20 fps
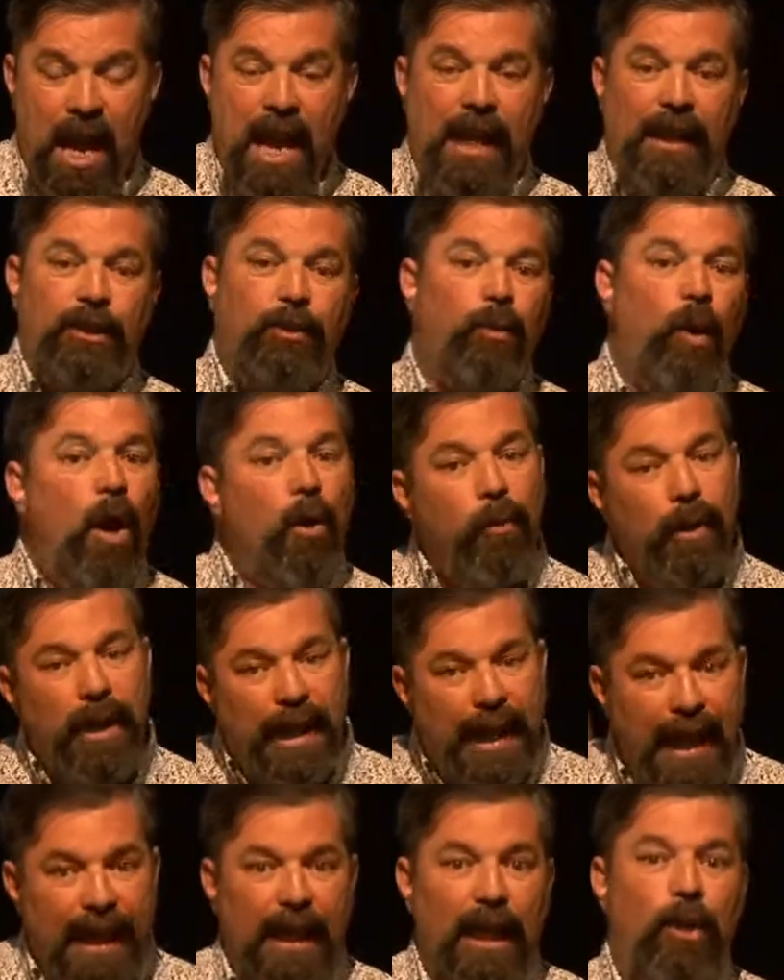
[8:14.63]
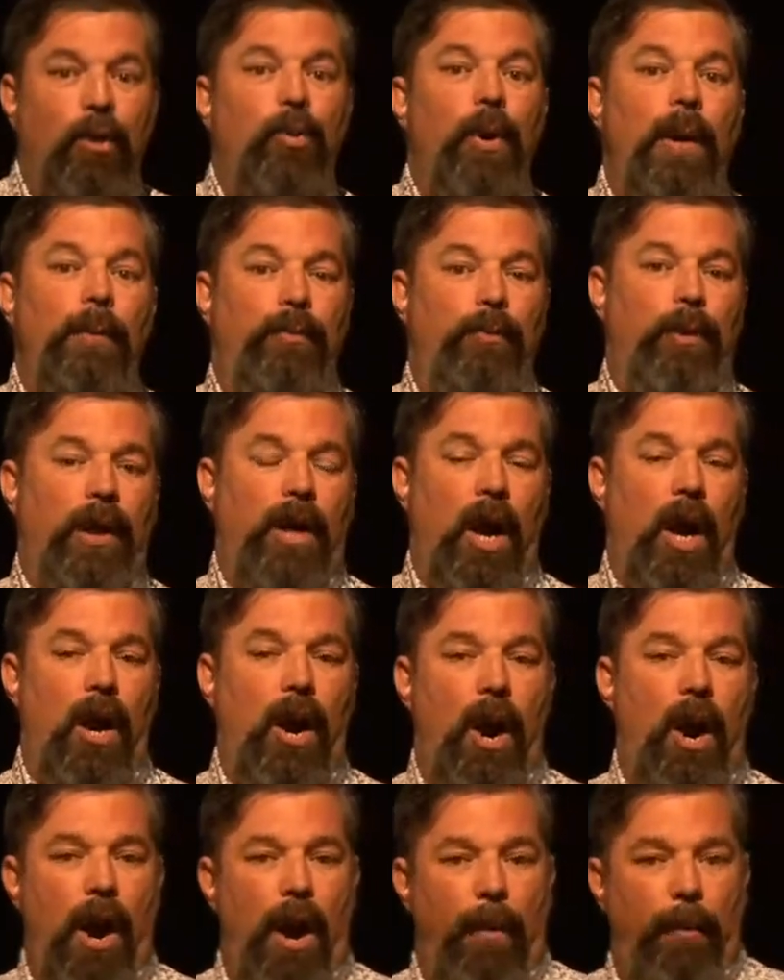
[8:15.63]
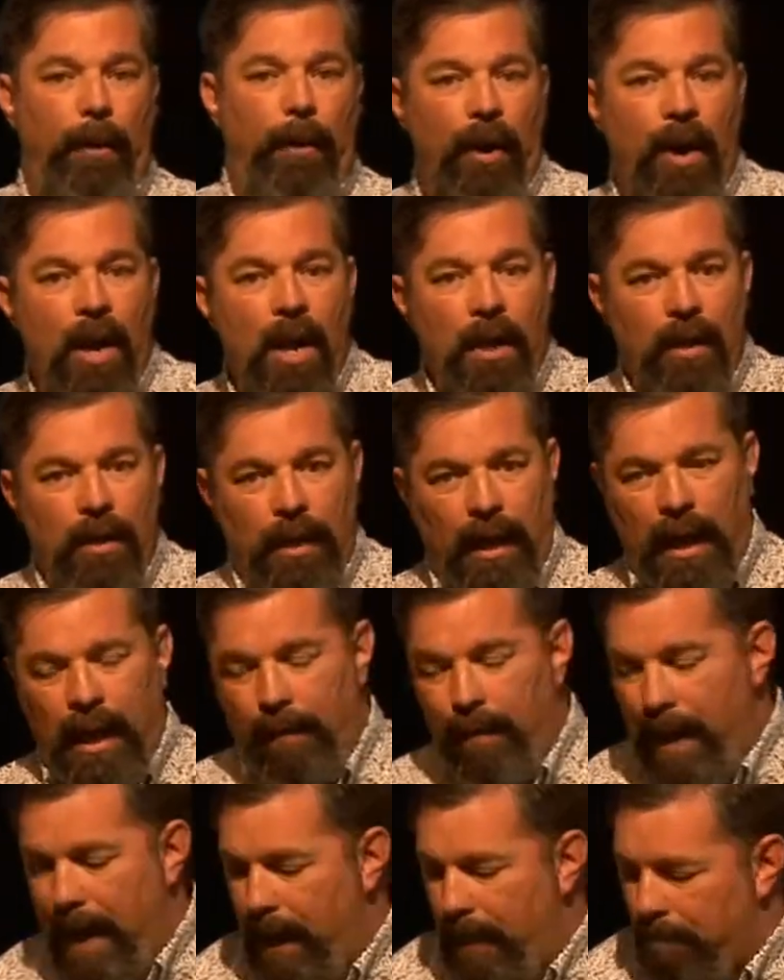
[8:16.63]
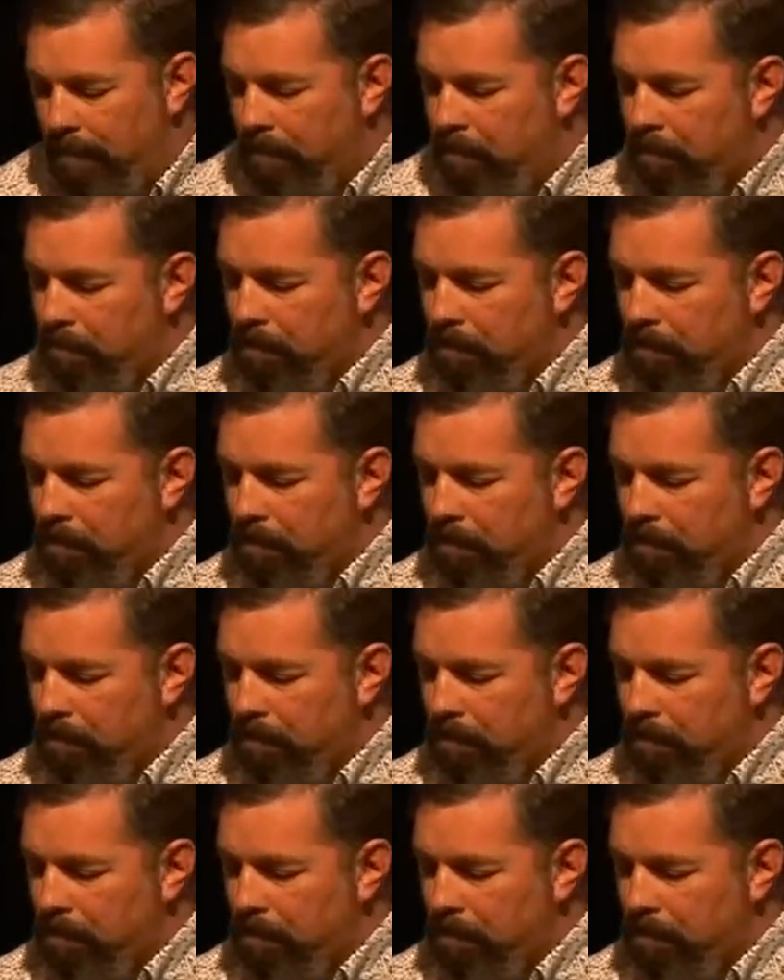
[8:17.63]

It's where we get equipped with our armor. Amen.